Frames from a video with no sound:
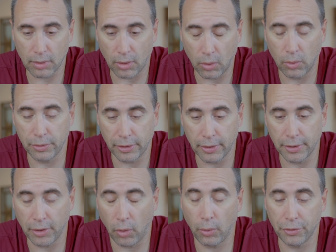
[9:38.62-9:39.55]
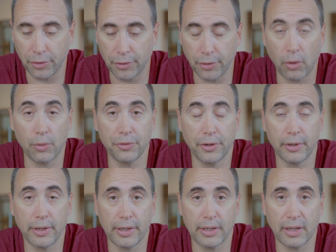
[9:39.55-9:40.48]
older and older and
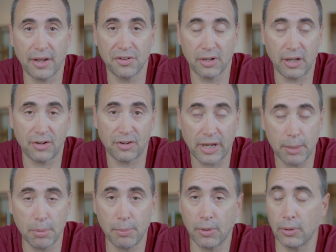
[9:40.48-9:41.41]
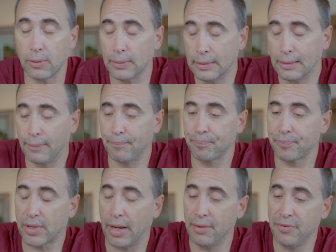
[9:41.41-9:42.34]
older and less and less capable,
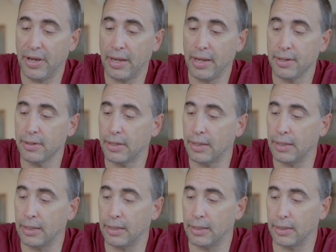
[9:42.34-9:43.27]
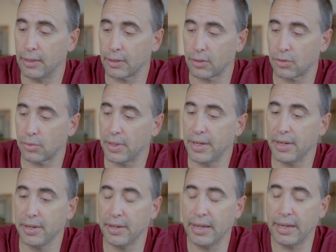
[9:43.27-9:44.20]
I then uh,
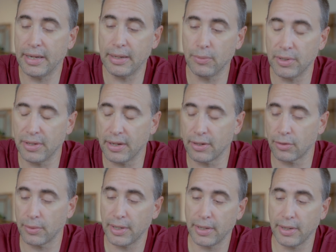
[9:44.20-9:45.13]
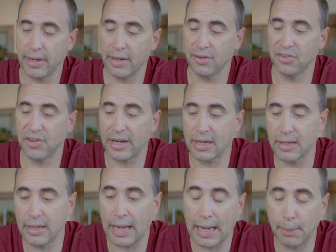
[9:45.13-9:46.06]
created a, we then created a
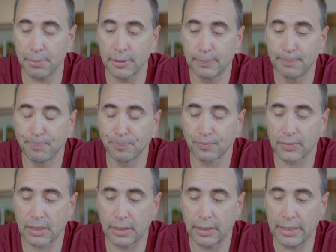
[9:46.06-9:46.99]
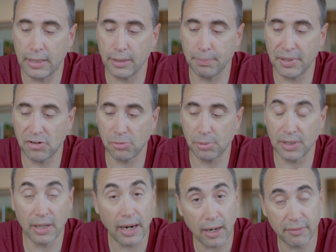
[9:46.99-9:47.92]
second app in
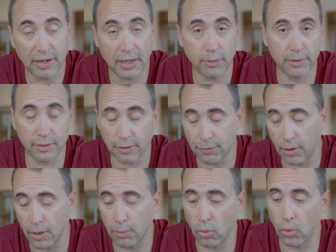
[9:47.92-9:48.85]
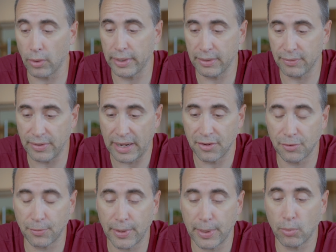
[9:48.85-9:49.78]
PHP Laravel, which is a far more
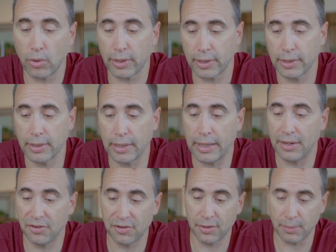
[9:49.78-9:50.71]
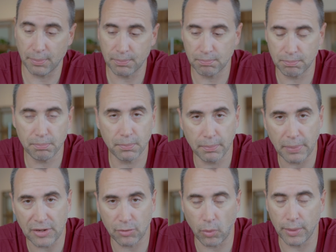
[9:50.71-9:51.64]
advanced framework. It's the
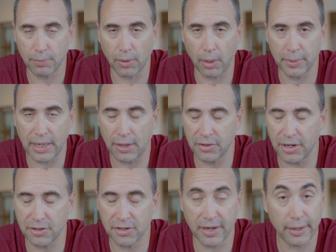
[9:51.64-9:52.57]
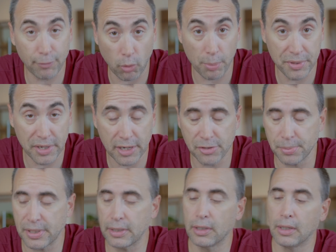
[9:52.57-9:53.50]
best one probably out there today for
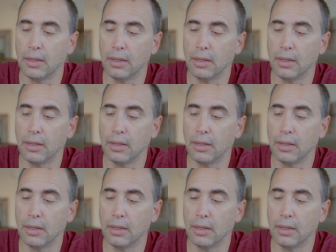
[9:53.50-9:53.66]
PHP.